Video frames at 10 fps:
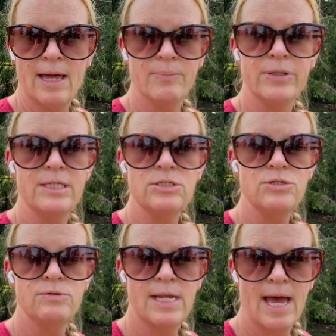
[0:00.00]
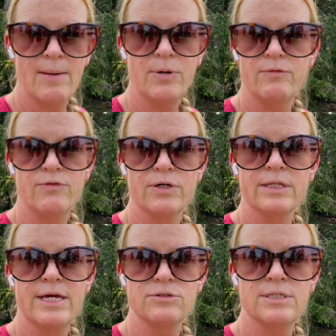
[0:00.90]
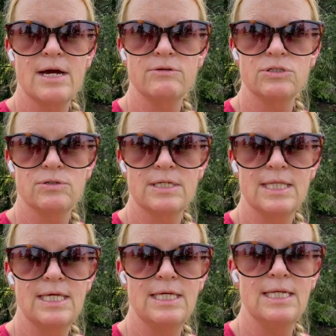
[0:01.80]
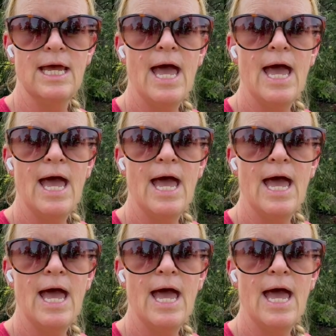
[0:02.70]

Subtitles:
please do not put fertilizer down during the heat.